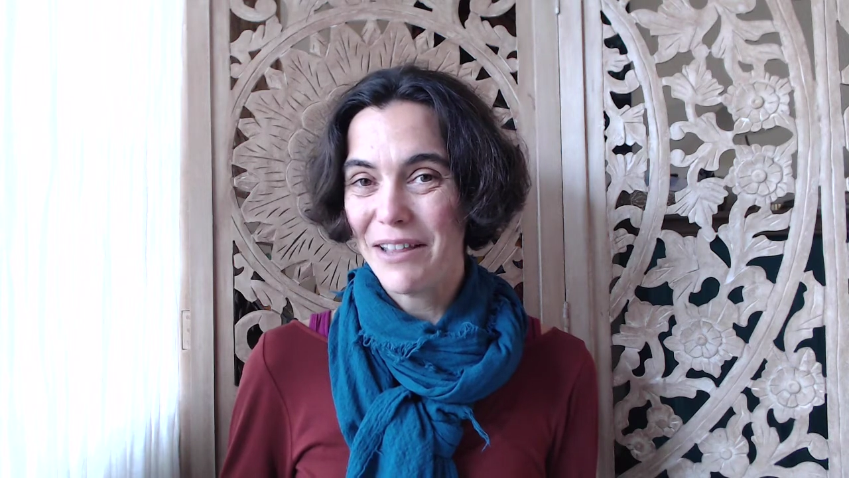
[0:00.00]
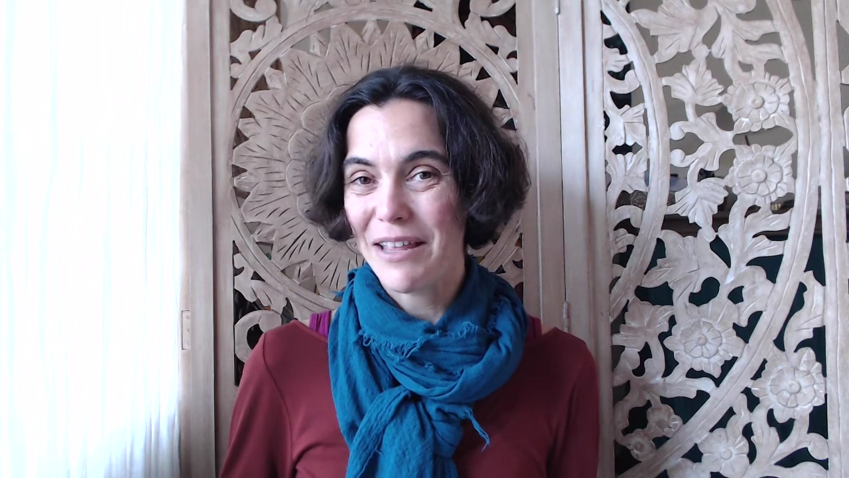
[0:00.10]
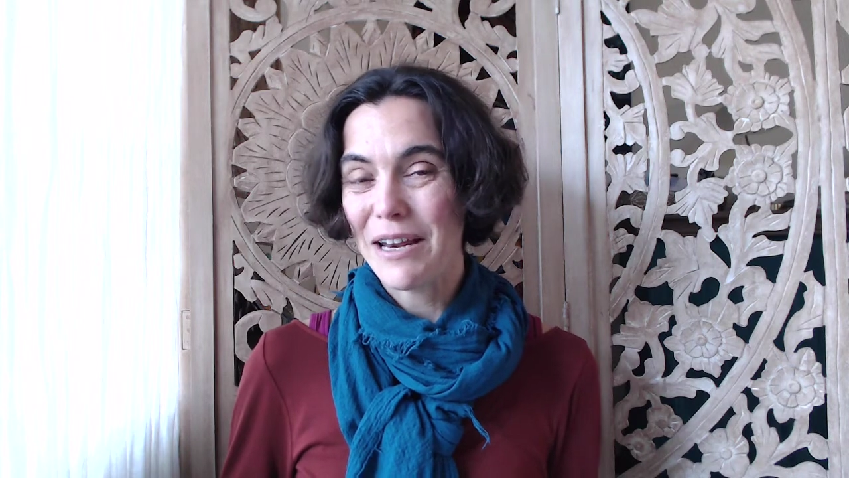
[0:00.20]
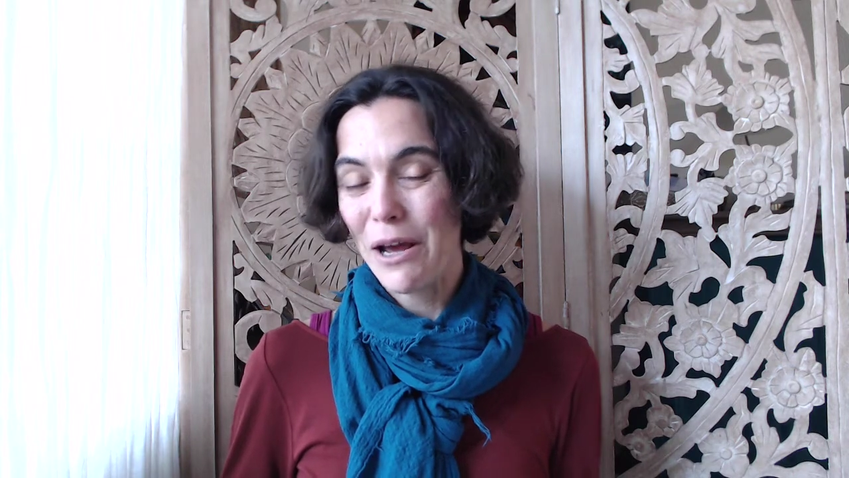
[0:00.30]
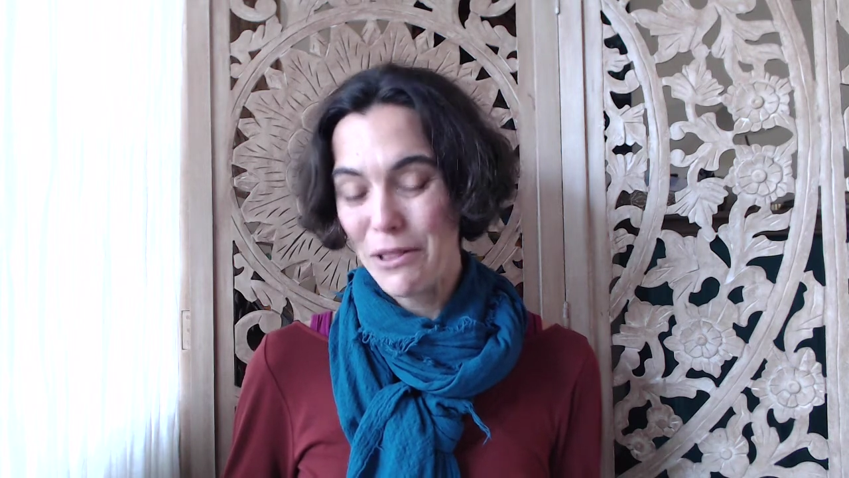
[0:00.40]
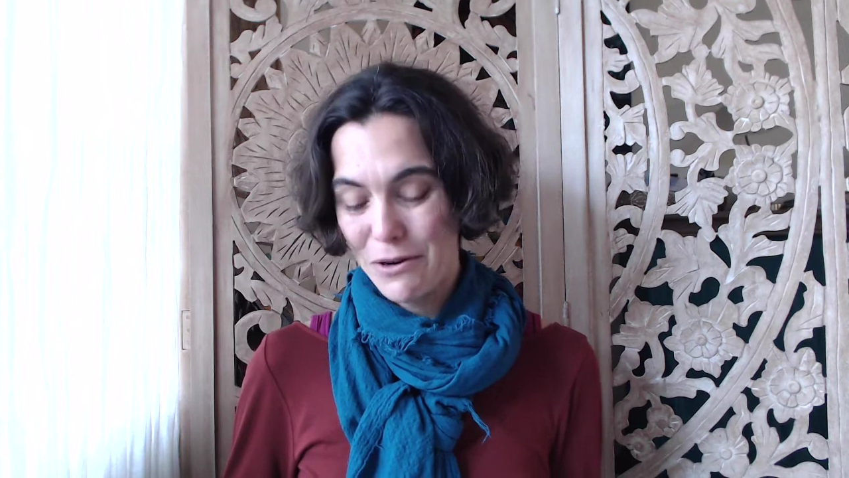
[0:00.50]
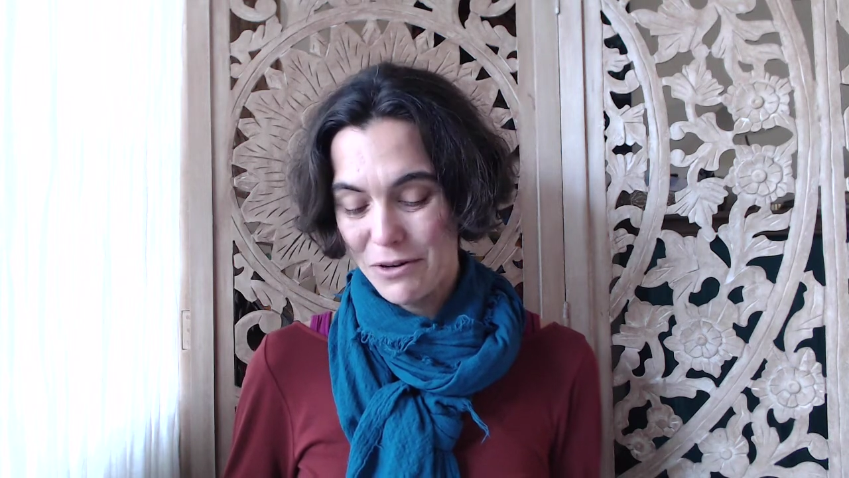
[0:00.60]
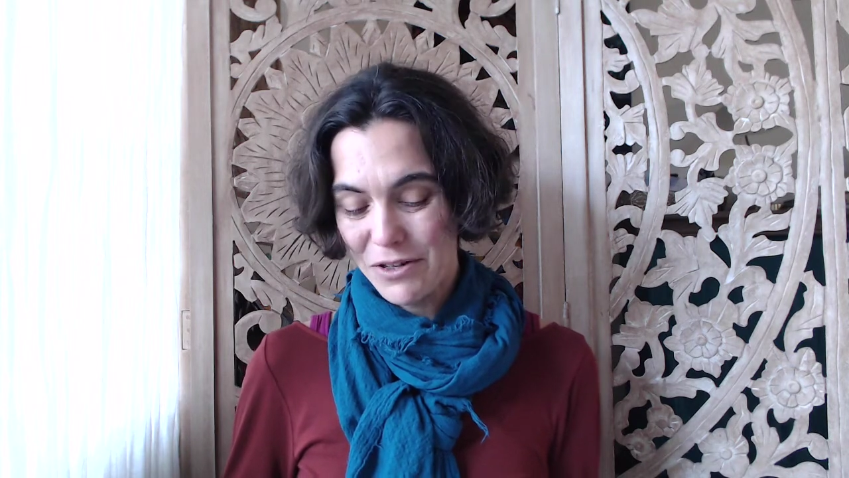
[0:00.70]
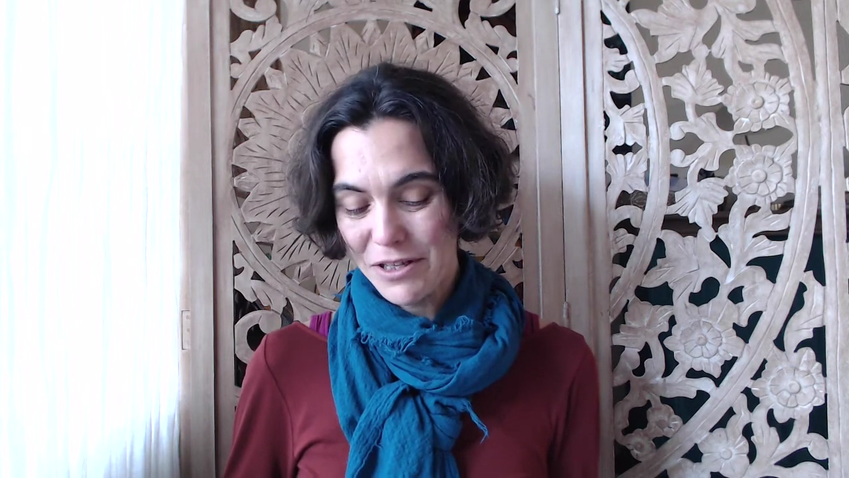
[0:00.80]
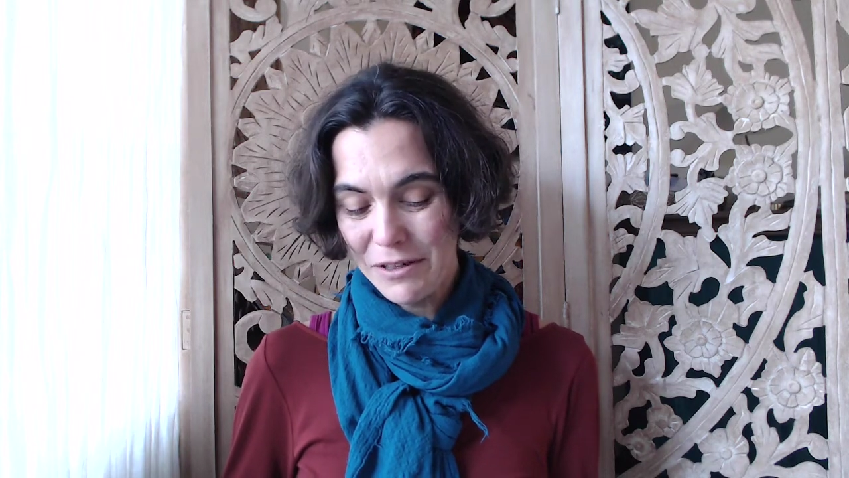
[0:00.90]
than
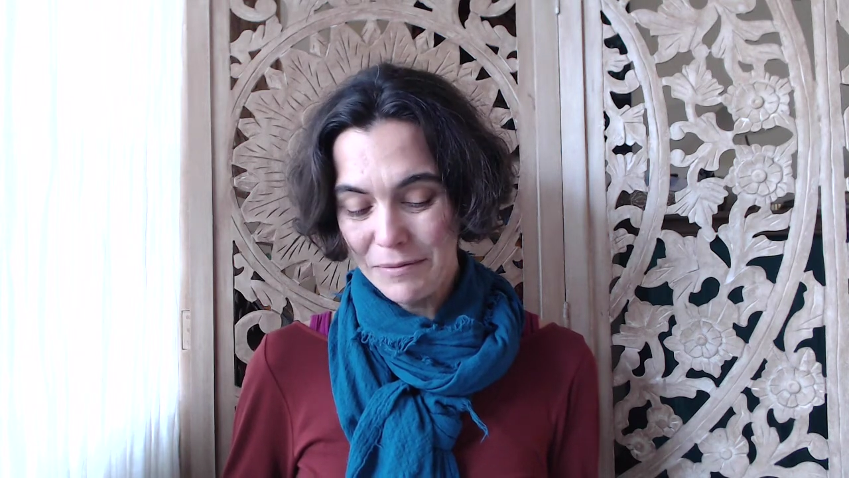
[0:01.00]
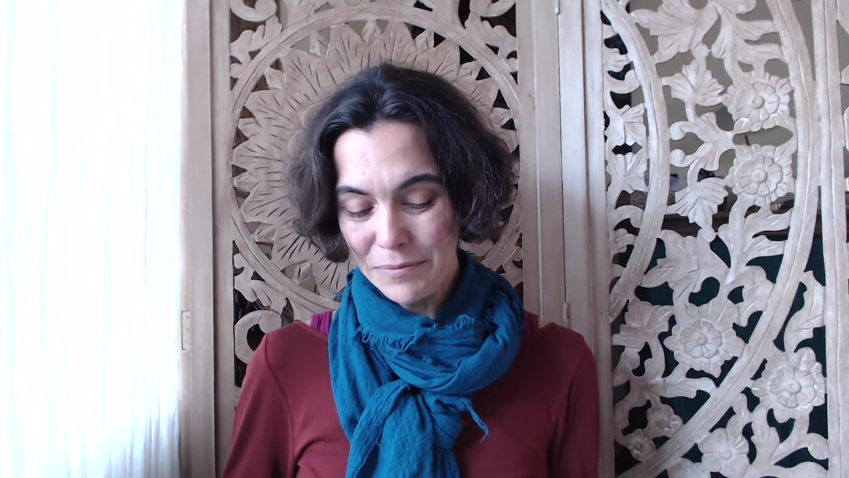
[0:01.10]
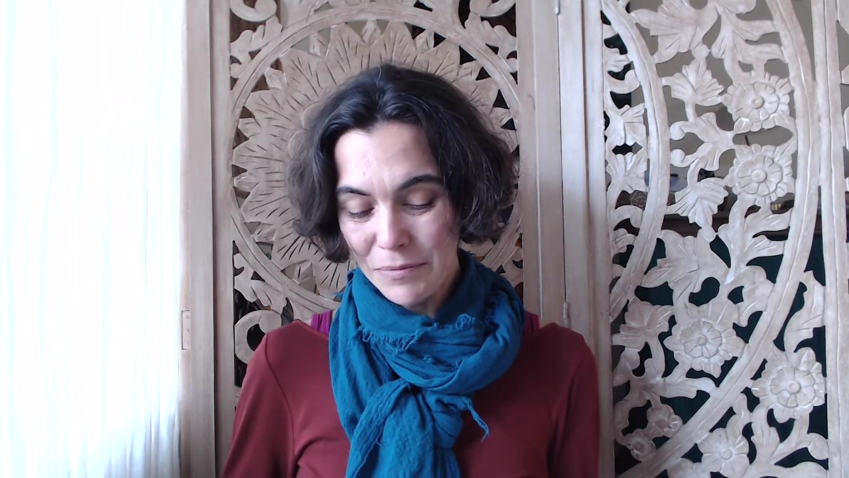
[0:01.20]
others.